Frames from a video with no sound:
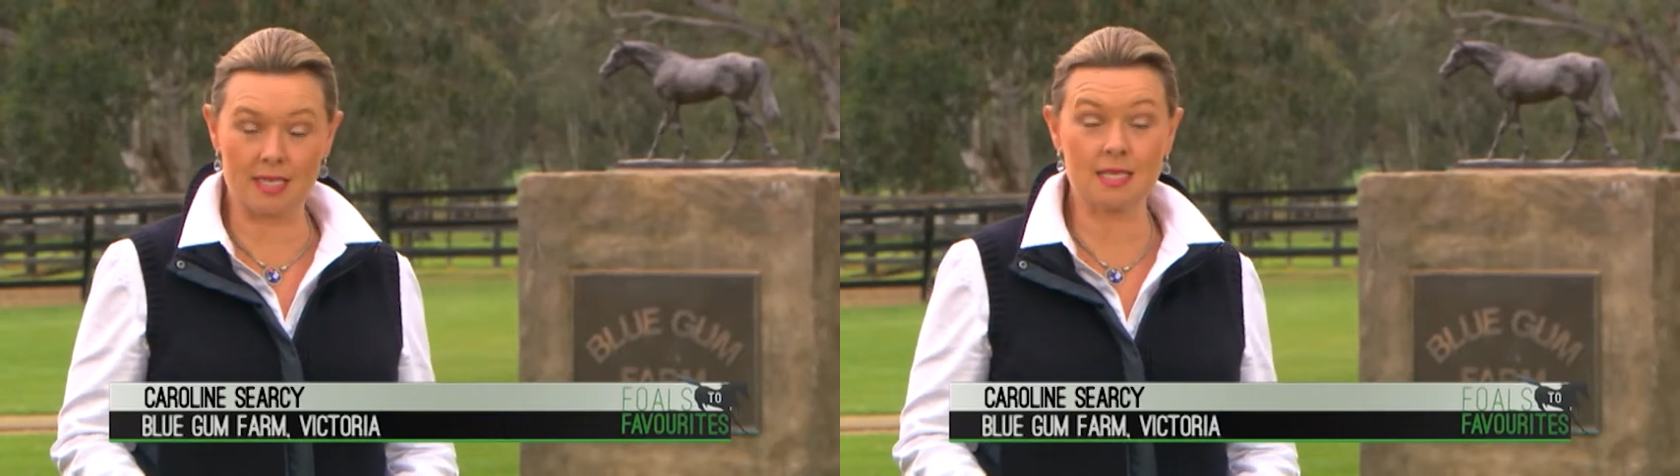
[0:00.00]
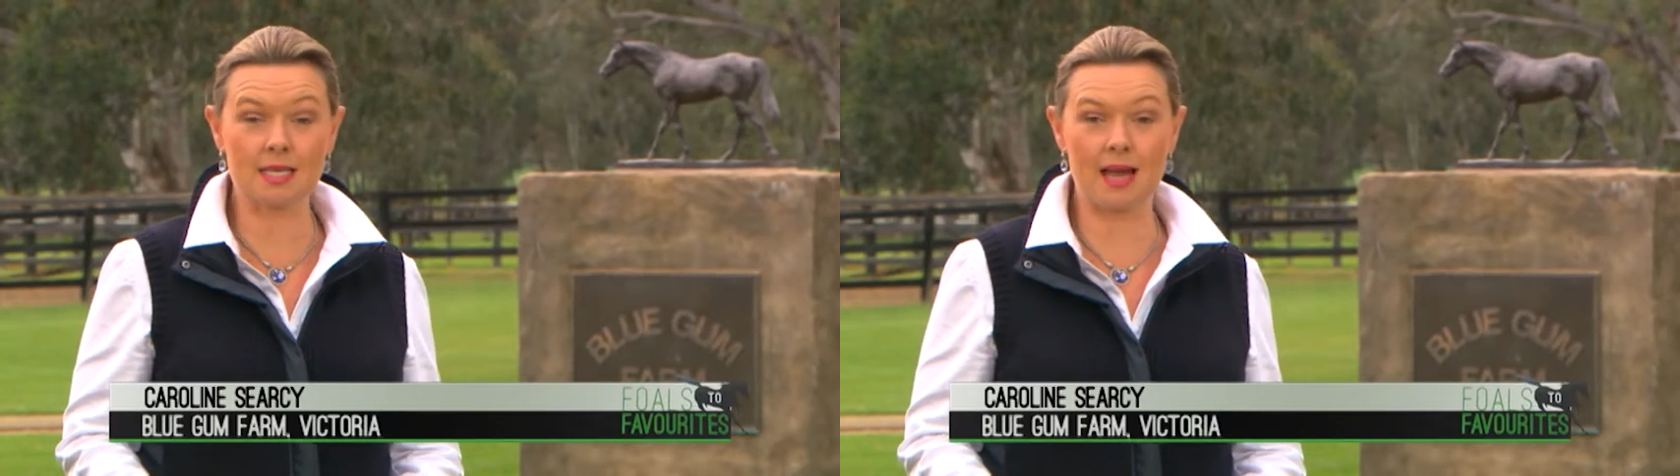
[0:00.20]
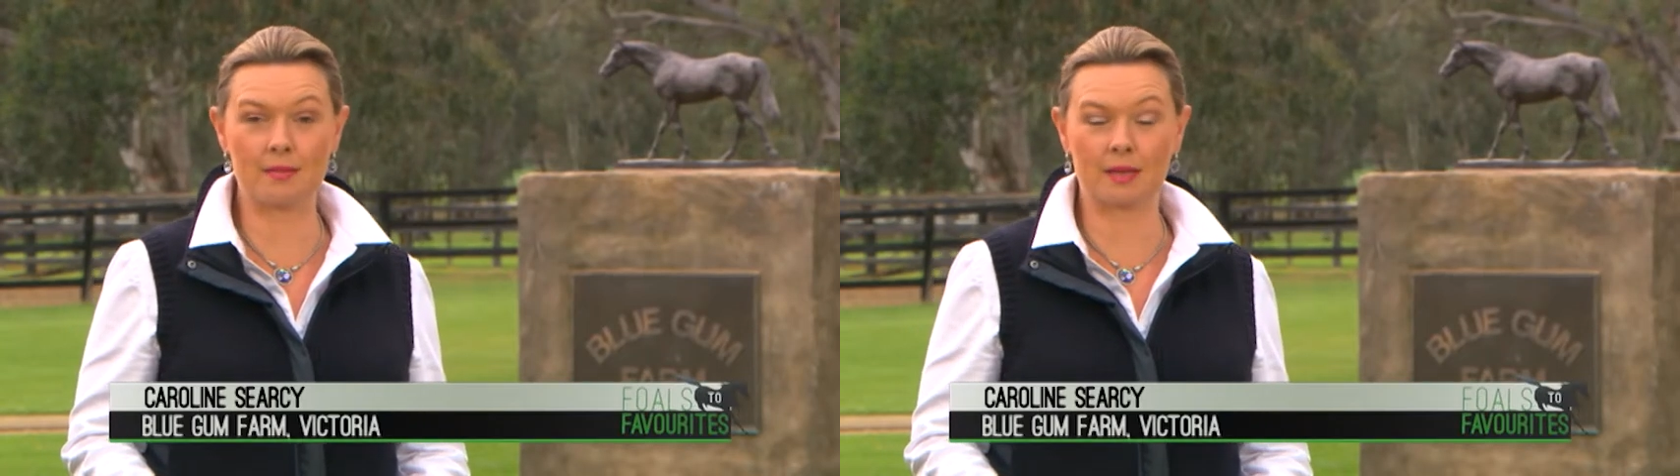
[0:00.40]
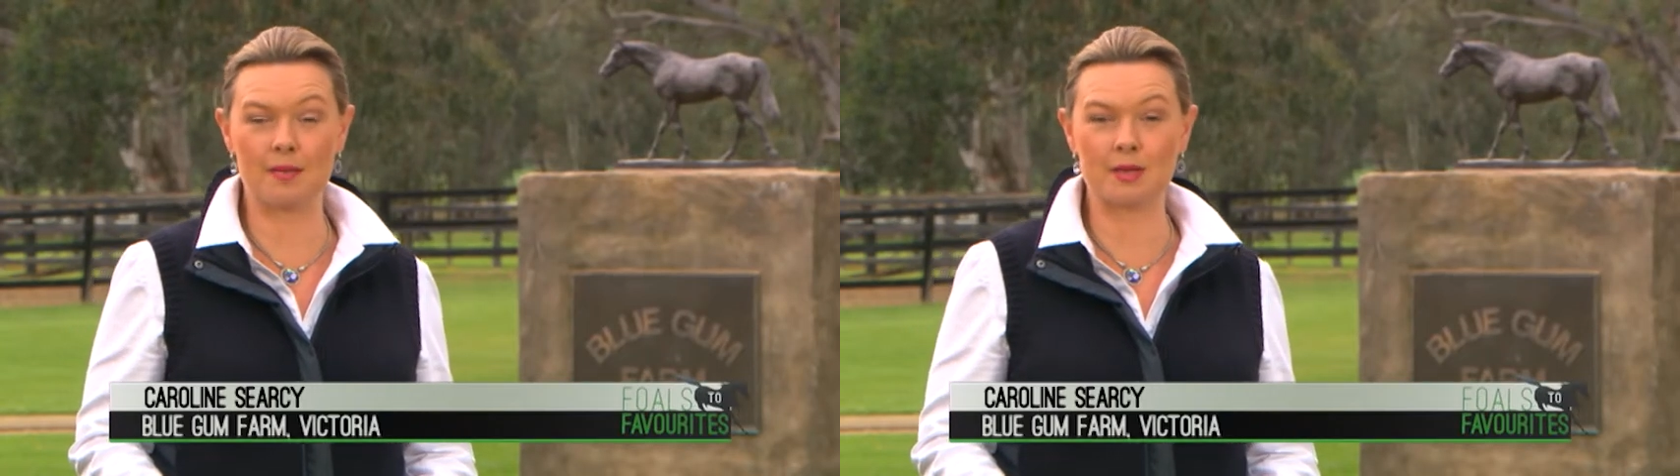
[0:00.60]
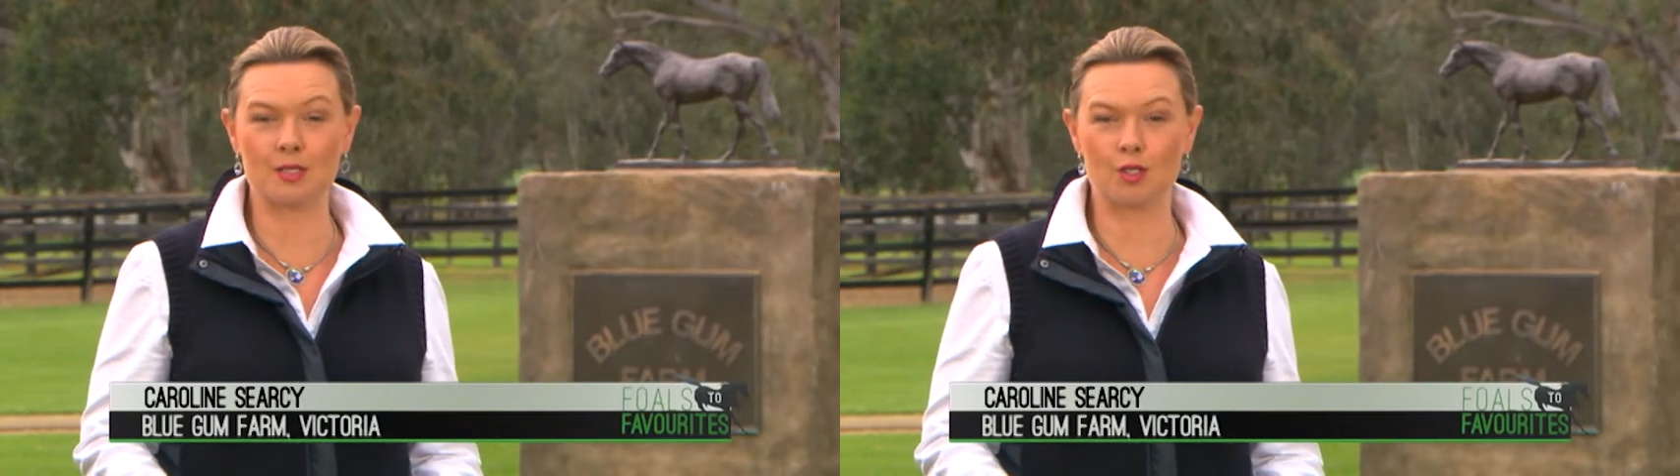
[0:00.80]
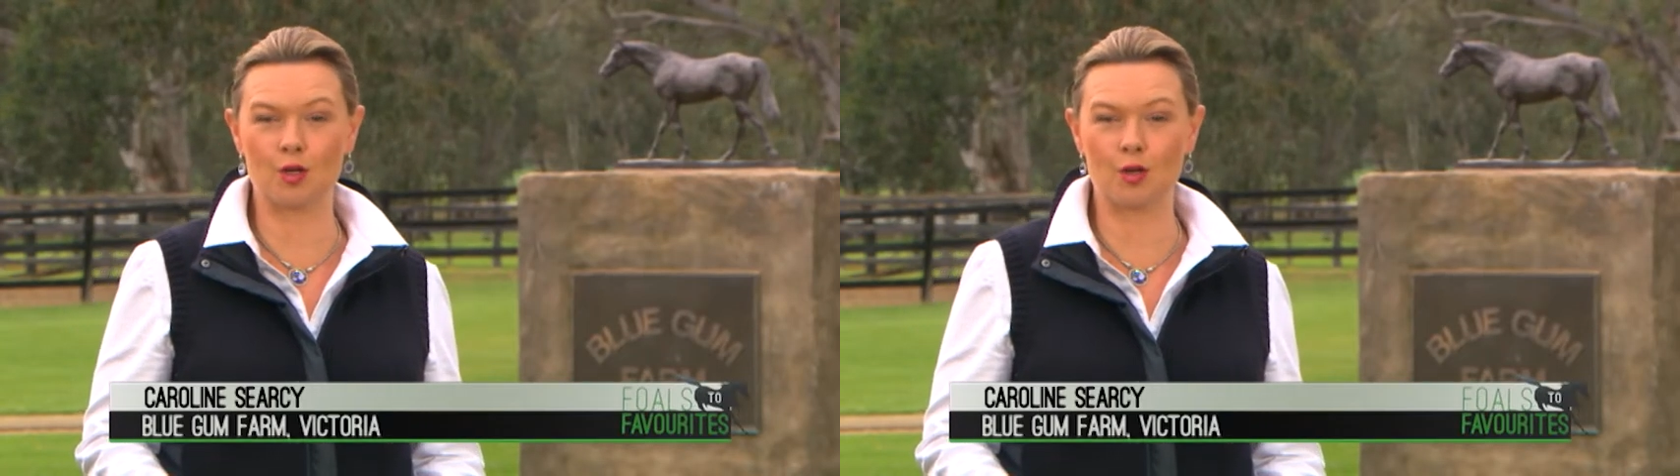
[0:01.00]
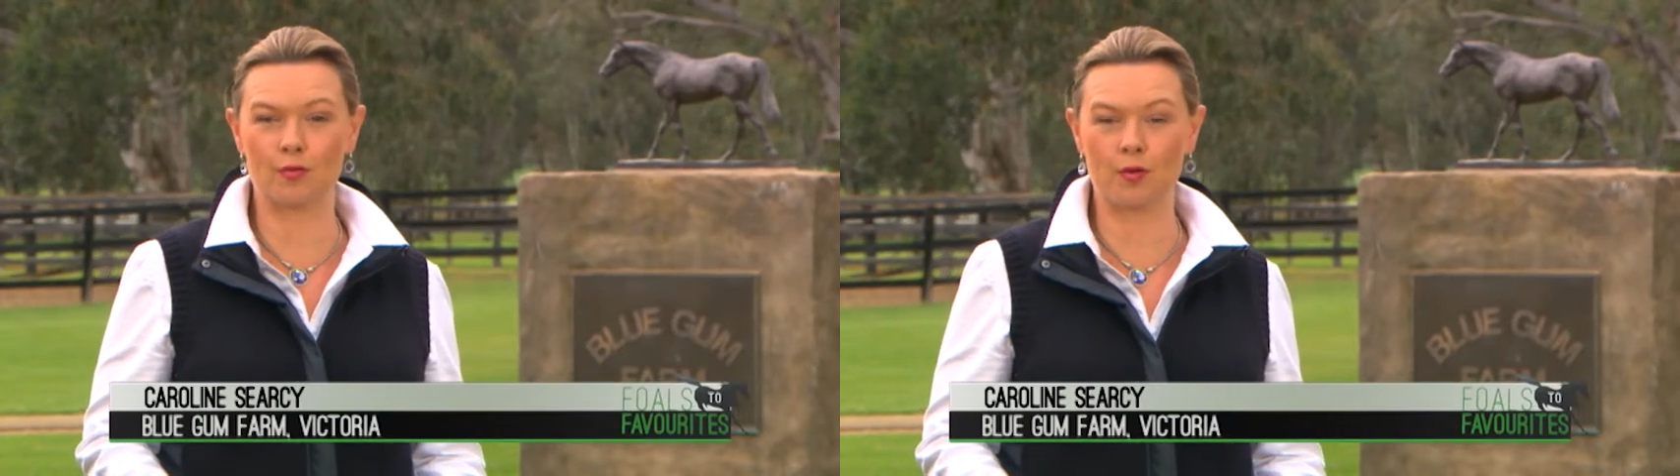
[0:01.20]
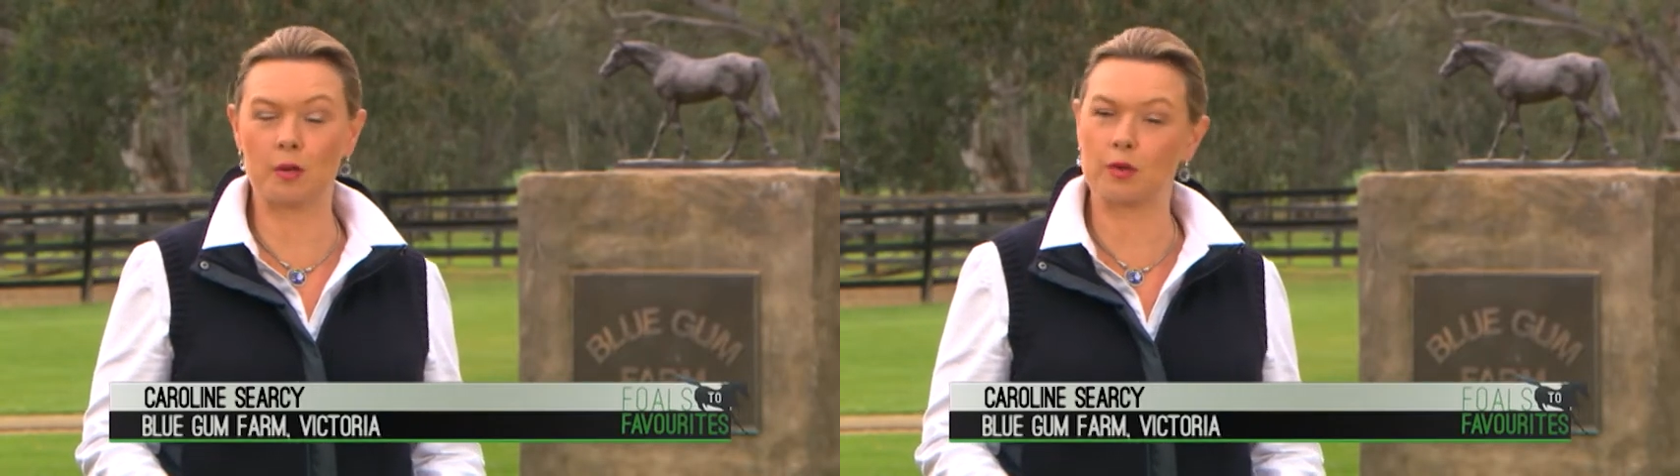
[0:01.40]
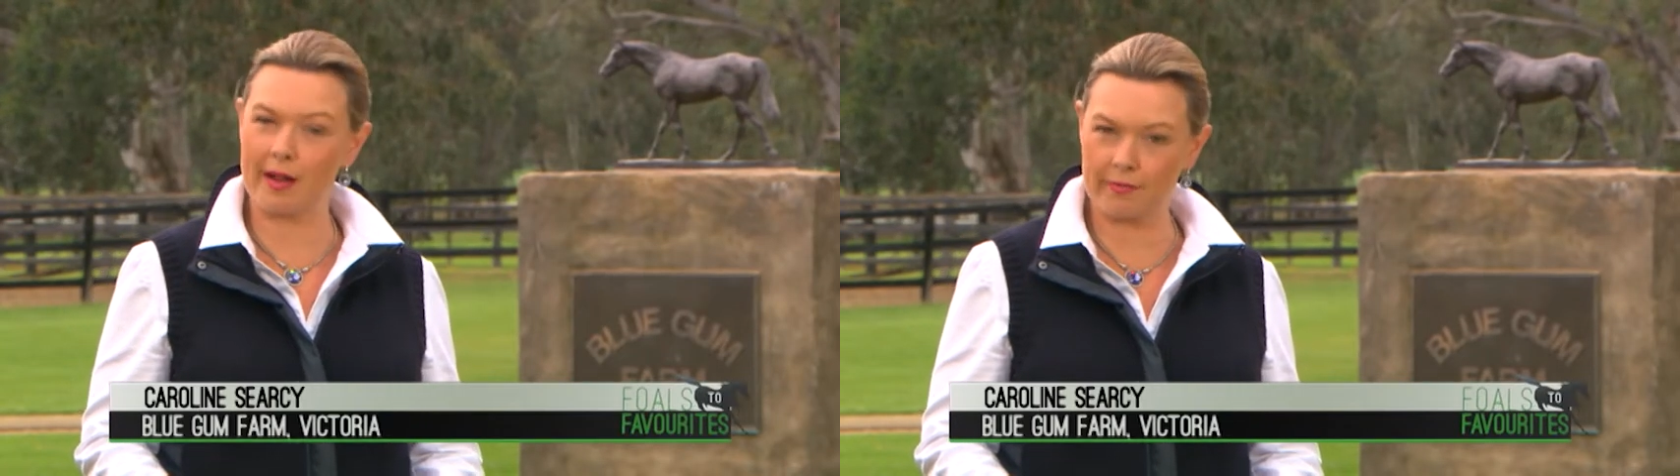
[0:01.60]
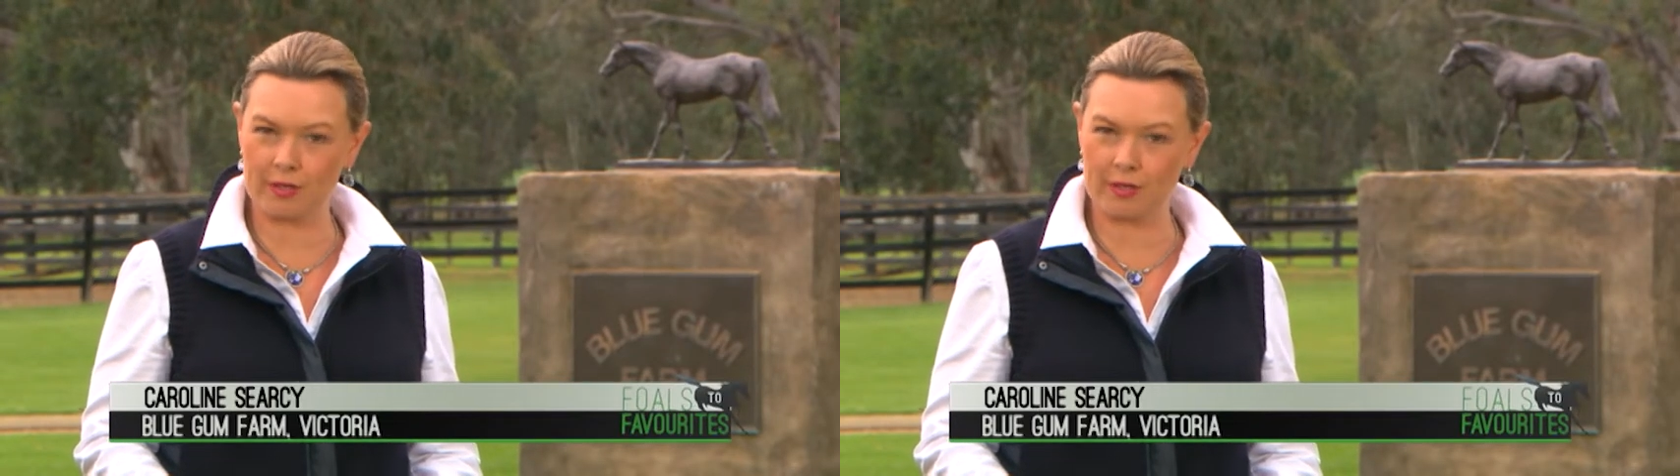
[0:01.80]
this time coming to you from a great